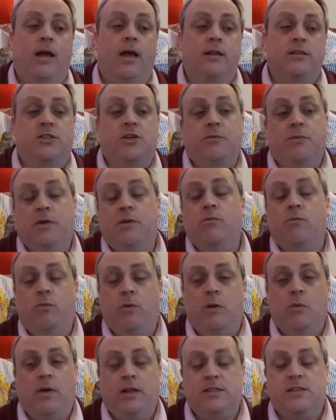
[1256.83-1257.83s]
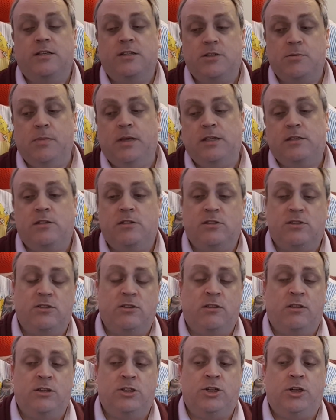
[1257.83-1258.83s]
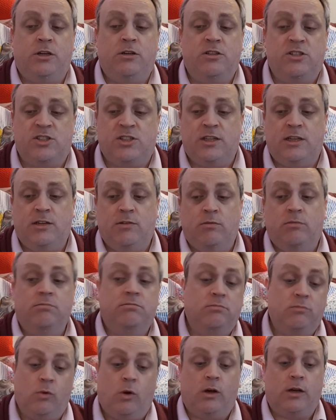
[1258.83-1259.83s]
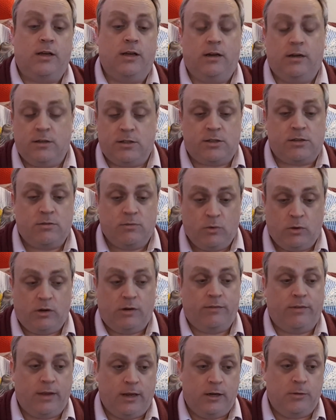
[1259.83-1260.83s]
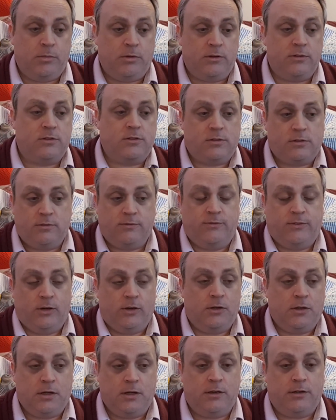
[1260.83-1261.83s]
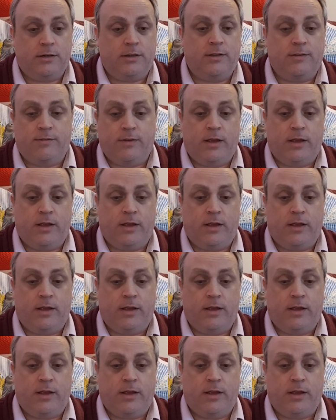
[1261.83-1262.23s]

And so we went into Masons so that she could see what colours were available for her in the